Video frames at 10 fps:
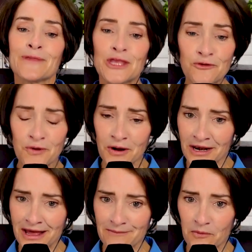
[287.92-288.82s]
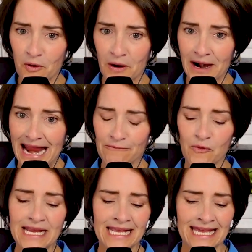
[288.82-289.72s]
You wrote a lot more, and
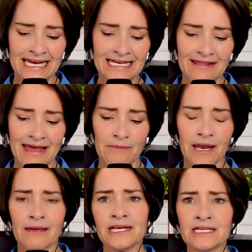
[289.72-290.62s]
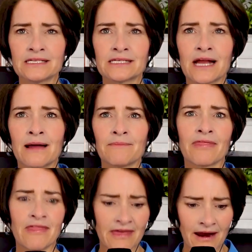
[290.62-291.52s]
we can get into that, but let me just stop
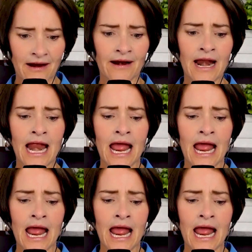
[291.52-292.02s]
there.